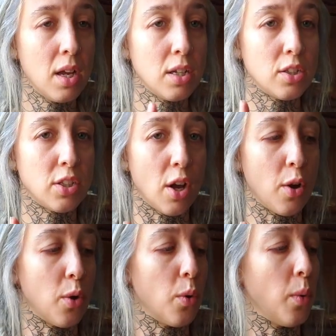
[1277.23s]

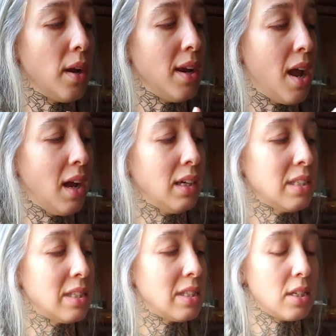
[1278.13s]
So
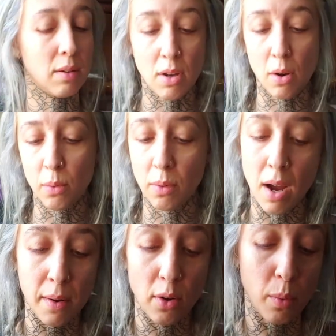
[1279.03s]
next, no,
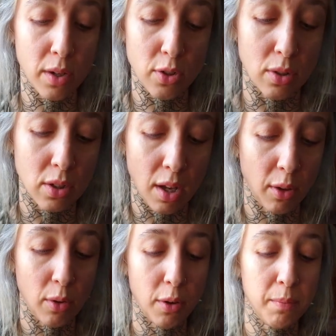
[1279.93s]
I don't want to do the
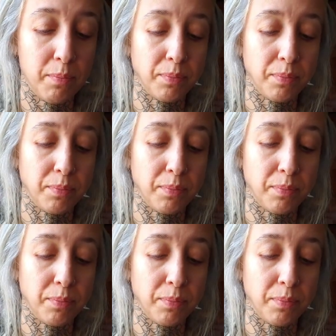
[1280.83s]
diluter.